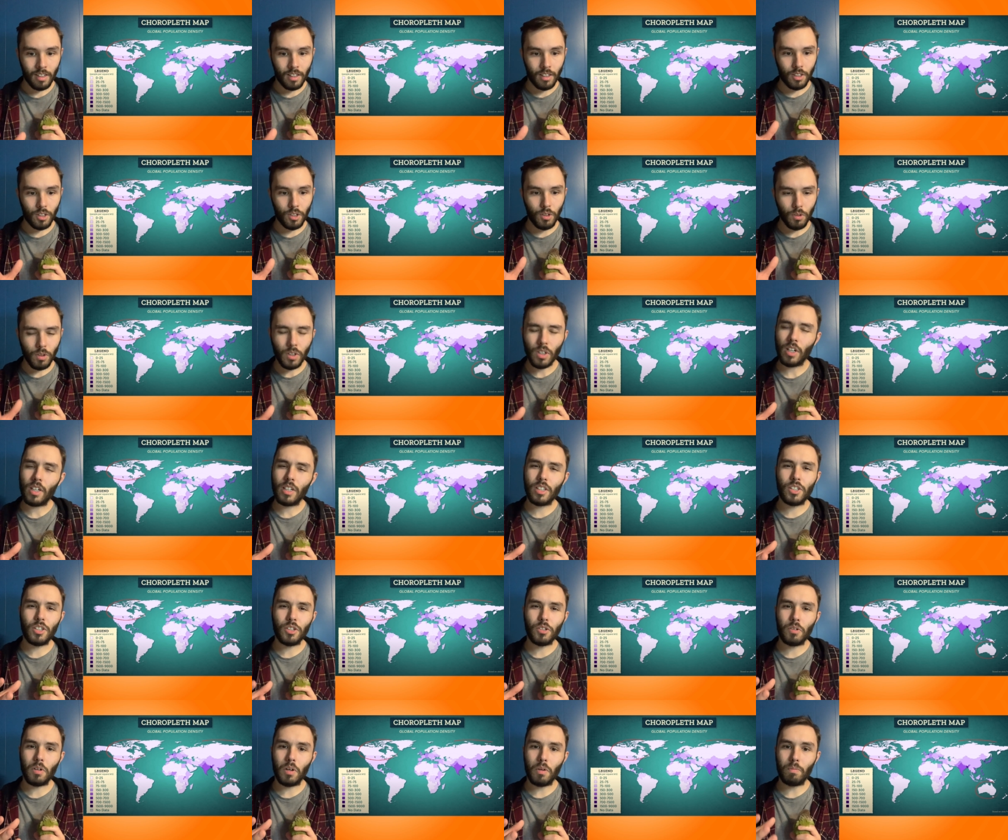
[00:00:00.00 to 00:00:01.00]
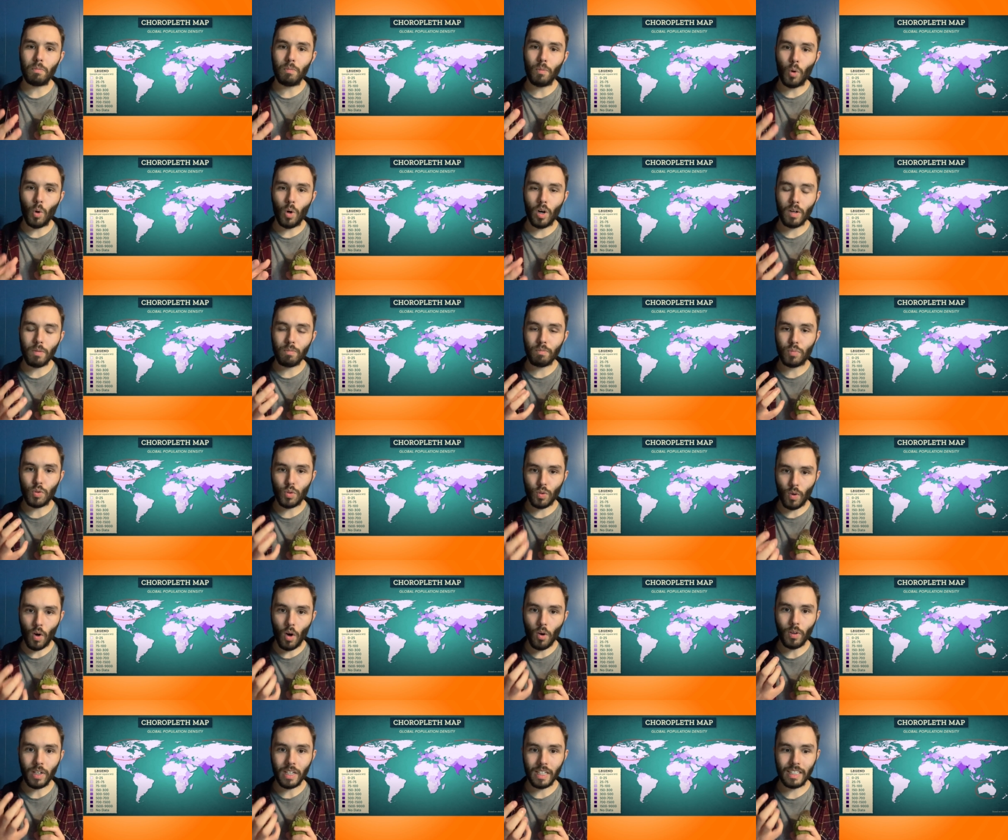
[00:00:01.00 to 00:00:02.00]
You could do a more
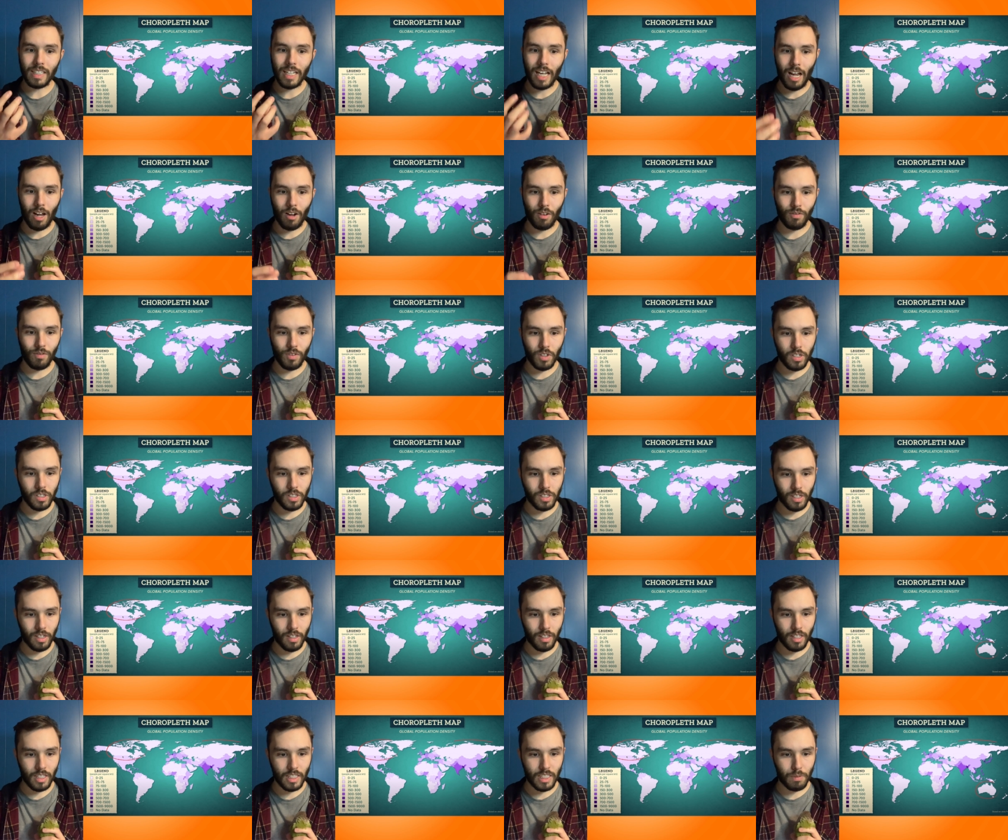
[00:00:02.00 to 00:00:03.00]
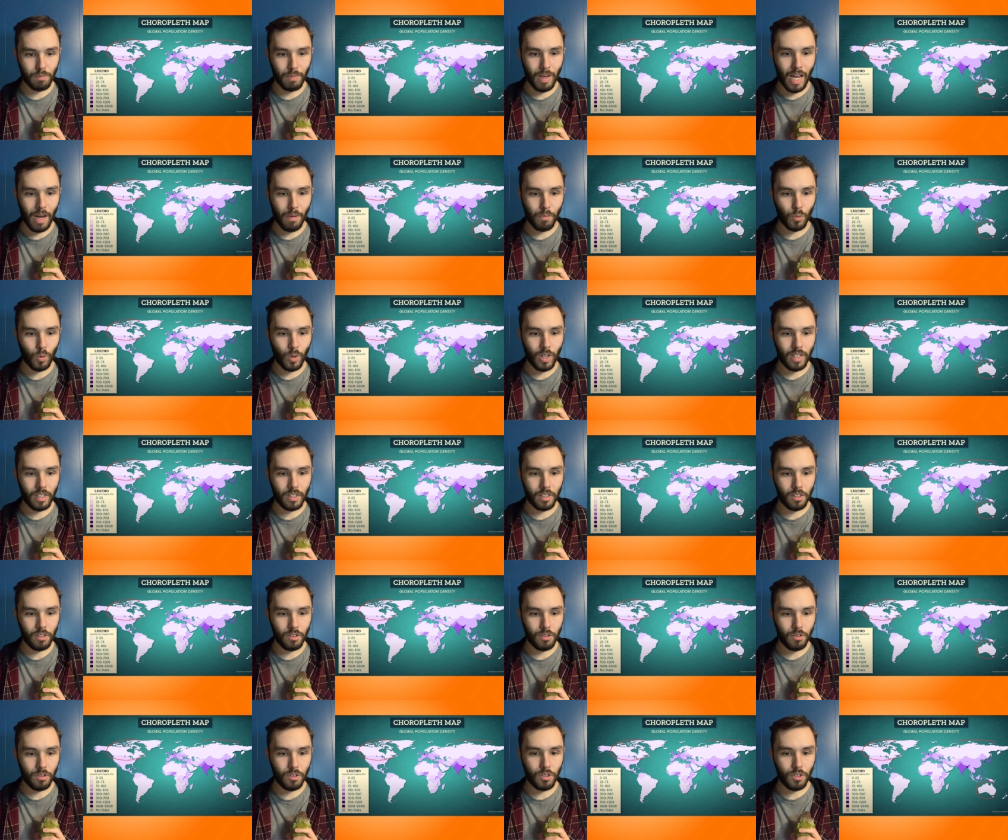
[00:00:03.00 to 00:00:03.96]
broken down version of this map where you